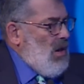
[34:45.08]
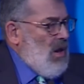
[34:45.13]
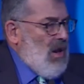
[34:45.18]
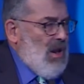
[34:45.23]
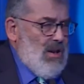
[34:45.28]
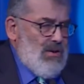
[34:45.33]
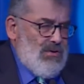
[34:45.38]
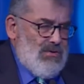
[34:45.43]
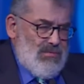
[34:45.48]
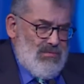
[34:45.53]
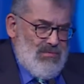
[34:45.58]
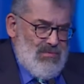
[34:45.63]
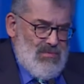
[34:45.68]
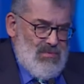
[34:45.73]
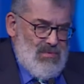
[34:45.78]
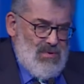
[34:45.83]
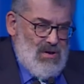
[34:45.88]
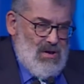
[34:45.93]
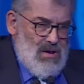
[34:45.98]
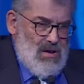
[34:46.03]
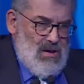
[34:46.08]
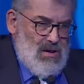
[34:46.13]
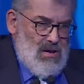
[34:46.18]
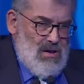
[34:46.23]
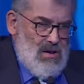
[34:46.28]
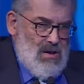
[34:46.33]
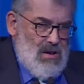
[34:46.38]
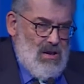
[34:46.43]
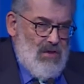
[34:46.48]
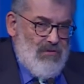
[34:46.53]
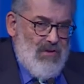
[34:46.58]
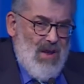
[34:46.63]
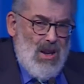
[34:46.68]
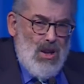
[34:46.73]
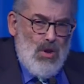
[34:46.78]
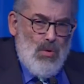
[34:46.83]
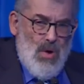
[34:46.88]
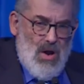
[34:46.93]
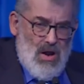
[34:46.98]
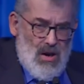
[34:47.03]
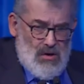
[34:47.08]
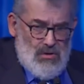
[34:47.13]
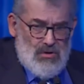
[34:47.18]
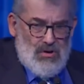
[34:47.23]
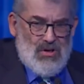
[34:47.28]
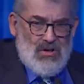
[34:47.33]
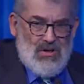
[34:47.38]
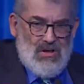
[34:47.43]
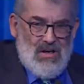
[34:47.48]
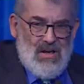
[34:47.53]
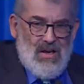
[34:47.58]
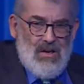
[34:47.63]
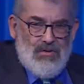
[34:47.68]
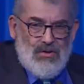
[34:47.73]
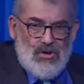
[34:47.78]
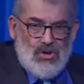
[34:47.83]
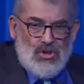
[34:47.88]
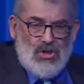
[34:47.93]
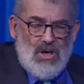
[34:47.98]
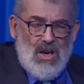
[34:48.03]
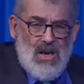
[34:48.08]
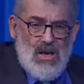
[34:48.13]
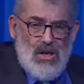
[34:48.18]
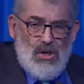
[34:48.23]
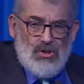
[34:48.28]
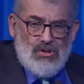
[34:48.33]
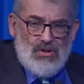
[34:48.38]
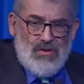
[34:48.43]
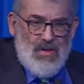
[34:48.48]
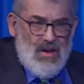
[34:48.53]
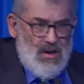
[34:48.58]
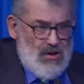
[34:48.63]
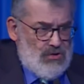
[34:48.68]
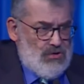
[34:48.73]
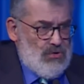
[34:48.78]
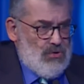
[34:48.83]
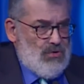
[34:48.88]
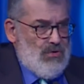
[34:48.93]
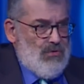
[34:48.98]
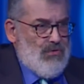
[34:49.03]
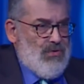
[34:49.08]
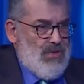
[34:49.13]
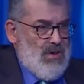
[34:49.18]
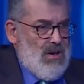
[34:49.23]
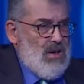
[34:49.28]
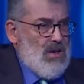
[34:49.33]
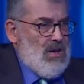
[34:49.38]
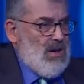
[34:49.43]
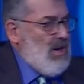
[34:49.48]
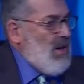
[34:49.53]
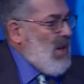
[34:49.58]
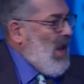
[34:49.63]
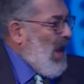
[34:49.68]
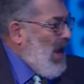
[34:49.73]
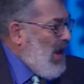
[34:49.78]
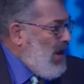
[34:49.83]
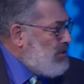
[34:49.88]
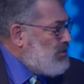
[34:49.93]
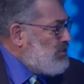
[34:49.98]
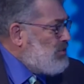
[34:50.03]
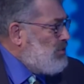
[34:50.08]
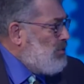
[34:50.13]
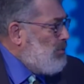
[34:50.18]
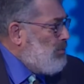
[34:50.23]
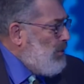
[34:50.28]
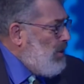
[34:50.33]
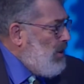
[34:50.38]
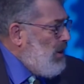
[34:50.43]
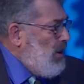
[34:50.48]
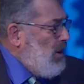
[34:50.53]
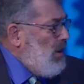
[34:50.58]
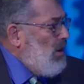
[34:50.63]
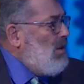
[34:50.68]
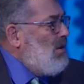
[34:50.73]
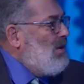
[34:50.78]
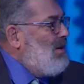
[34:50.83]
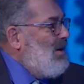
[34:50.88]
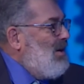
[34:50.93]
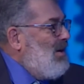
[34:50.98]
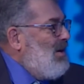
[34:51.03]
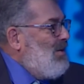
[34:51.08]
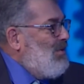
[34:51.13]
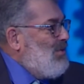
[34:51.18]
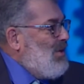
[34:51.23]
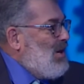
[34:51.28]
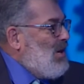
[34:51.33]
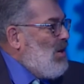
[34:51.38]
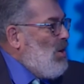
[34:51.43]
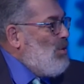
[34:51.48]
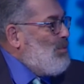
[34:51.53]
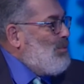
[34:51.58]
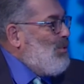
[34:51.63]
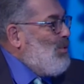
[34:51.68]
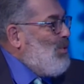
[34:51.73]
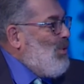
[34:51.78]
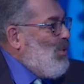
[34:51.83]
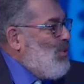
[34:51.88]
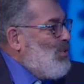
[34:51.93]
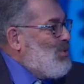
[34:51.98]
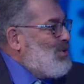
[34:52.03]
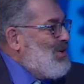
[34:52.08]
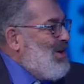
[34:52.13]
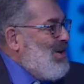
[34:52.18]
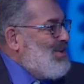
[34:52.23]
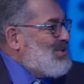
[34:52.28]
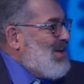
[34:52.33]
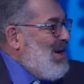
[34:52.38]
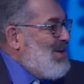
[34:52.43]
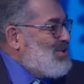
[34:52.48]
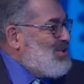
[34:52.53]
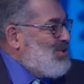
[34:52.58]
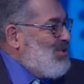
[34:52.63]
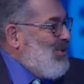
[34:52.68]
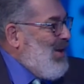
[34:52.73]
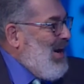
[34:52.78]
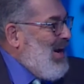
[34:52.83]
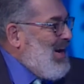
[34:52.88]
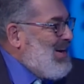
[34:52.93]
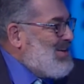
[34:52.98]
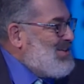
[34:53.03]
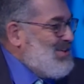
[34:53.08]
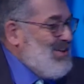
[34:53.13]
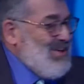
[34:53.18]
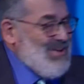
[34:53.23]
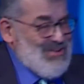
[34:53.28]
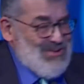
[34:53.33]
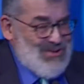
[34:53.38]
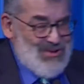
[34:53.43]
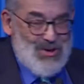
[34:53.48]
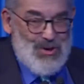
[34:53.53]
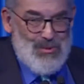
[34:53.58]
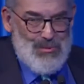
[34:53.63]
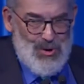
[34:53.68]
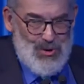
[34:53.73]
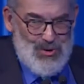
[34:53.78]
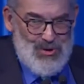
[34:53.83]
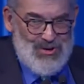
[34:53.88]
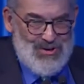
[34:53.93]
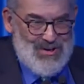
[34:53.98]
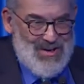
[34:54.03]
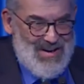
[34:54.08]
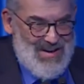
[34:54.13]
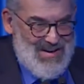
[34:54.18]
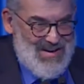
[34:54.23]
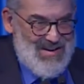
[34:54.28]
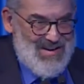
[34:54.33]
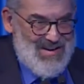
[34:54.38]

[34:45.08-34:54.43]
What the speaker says: And if anyone can lead a change in that sort of thinking, it has to be the global organisational excellence community.